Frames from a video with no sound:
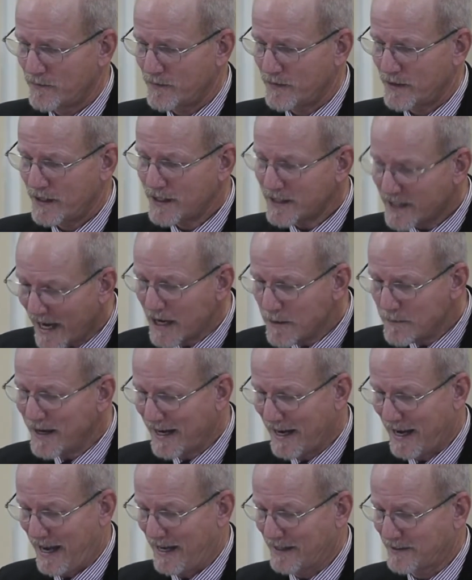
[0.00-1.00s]
that he's
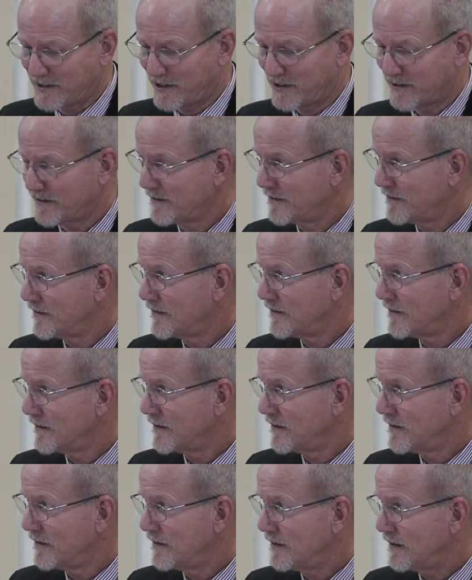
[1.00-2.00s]
aiming at.
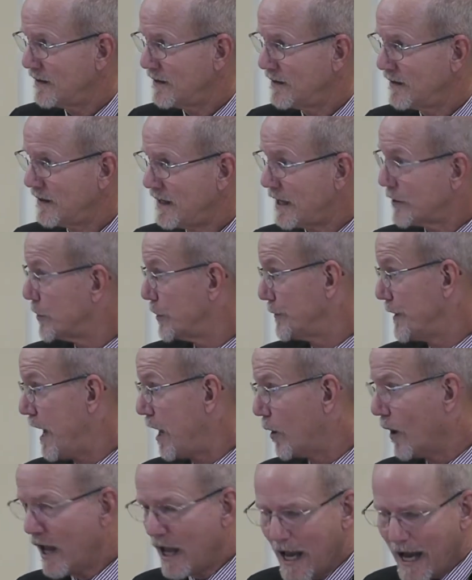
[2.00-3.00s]
How do you
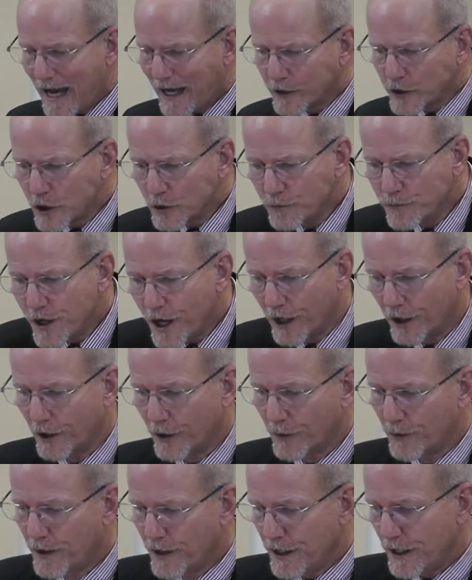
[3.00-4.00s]
know? How do you
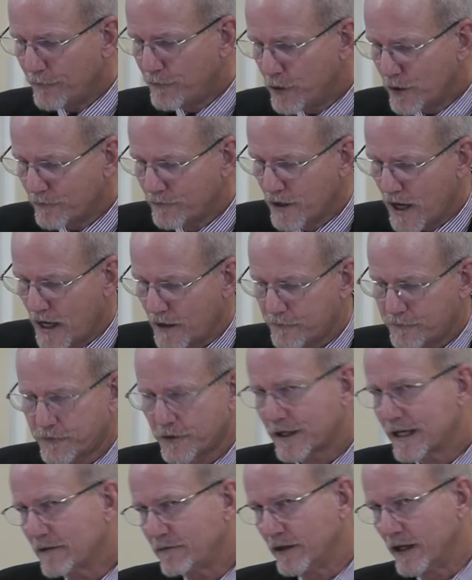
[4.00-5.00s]
know if you have not
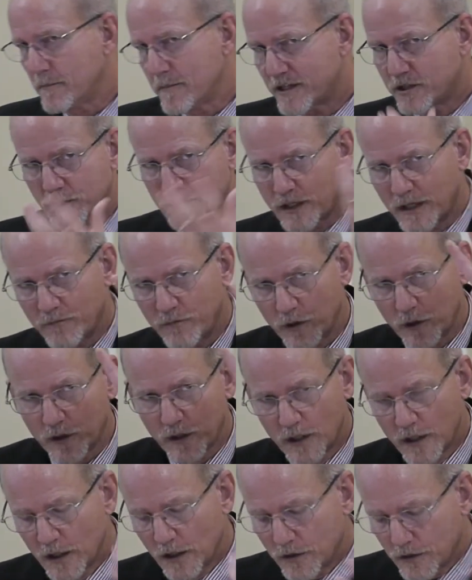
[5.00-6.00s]
forgiven? Let me just give
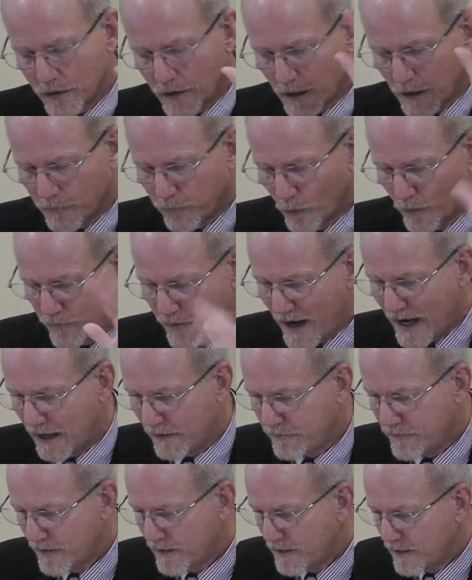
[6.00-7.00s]
you uh, four or
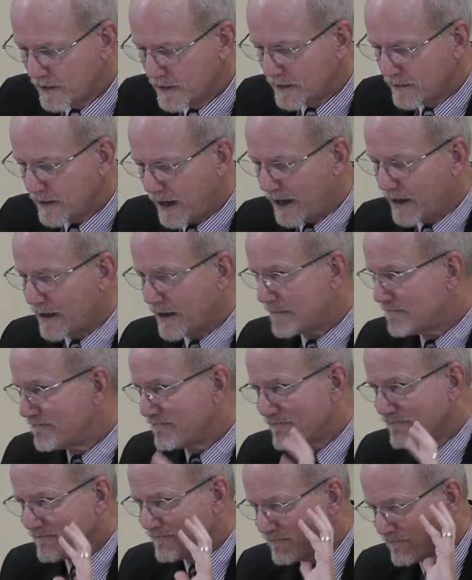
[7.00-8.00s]
five uh,
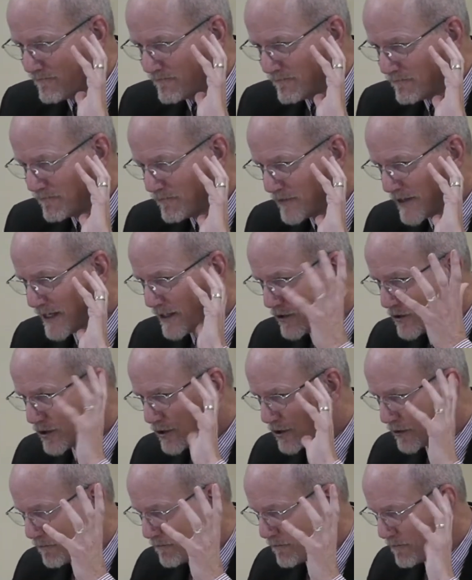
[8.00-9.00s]
things
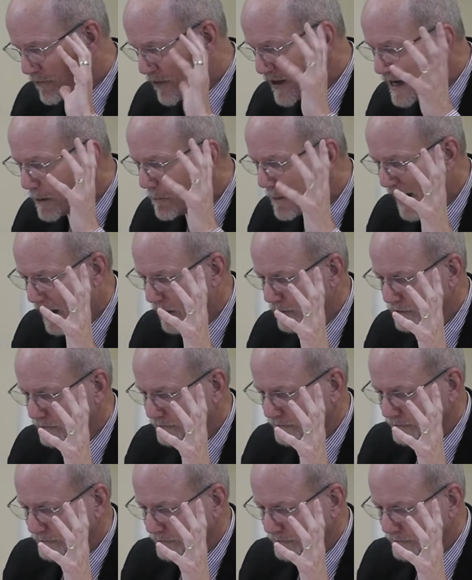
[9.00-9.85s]
to think about.